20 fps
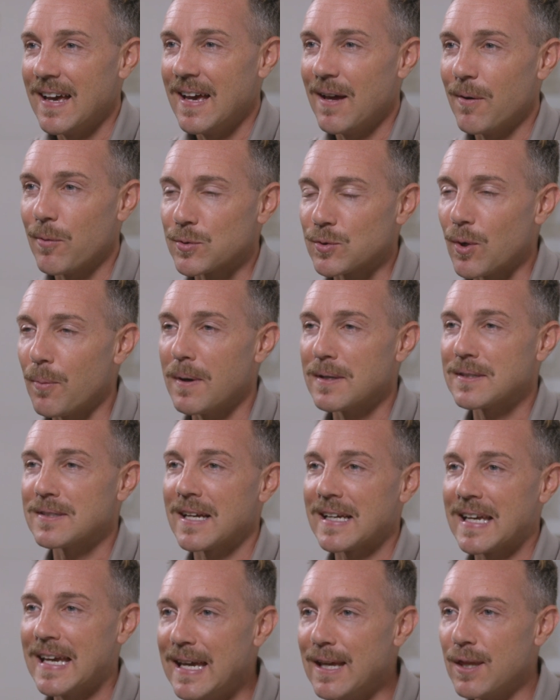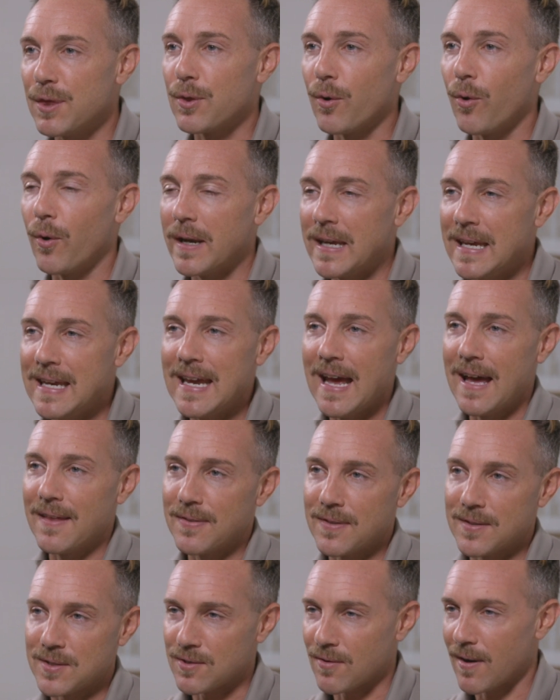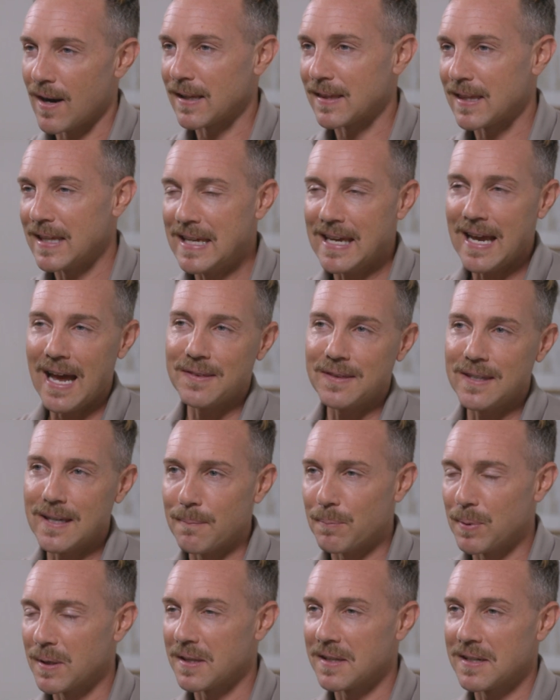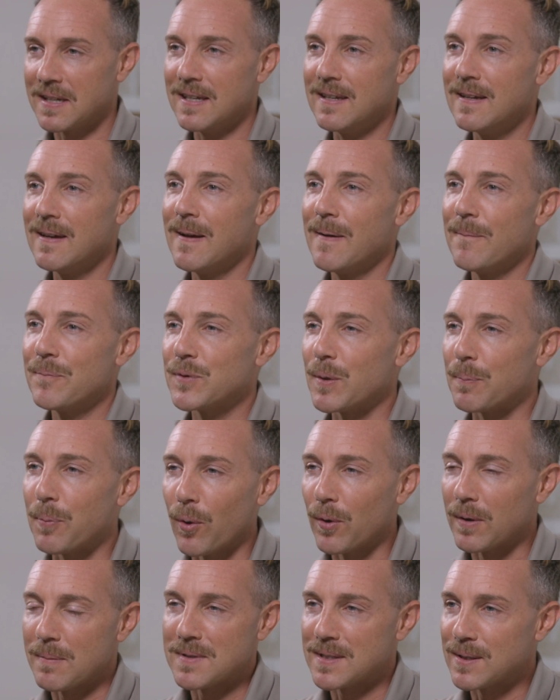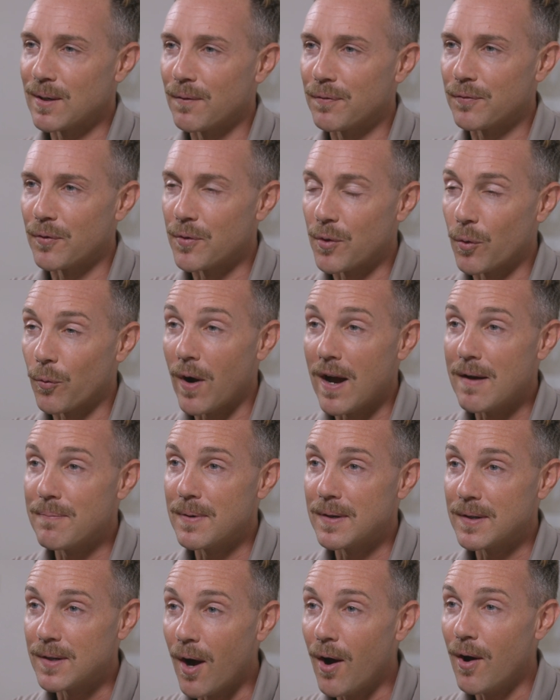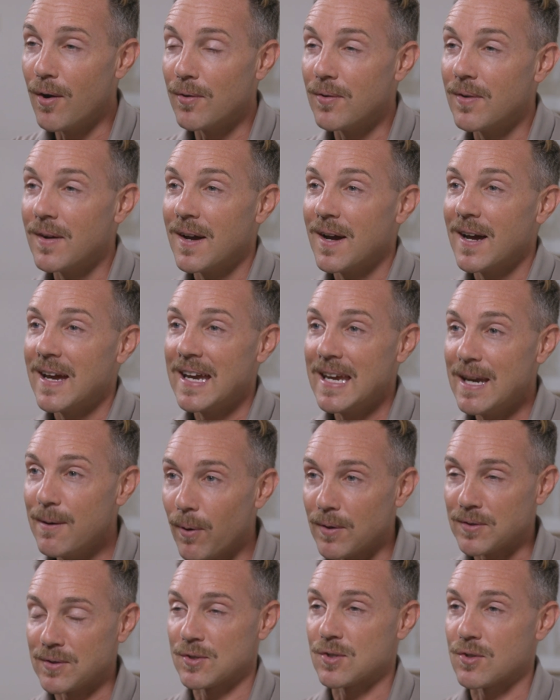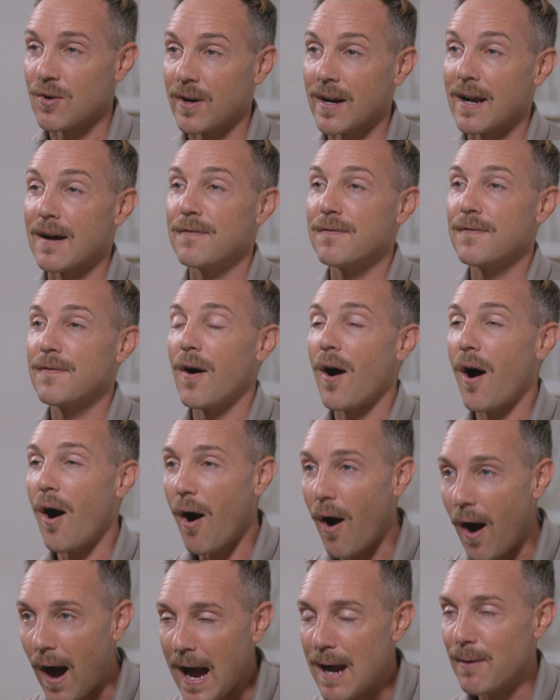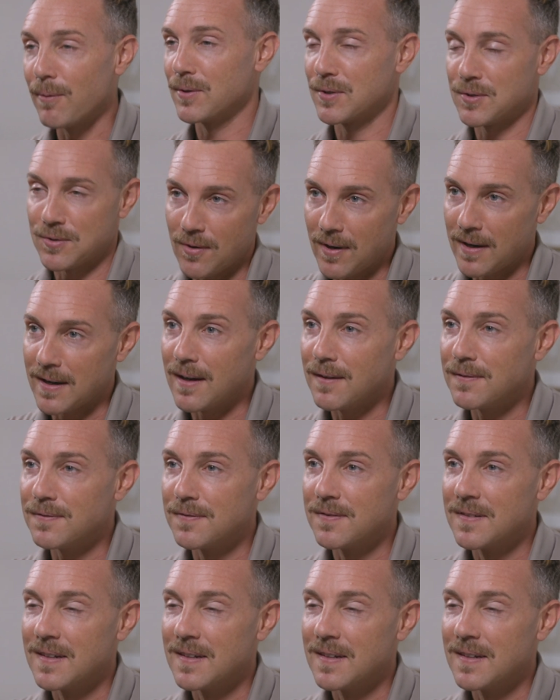It was almost like he thought he had the strength, he had the ability to pull himself through the wave, but no, he wasn't strong enough, I was strong enough.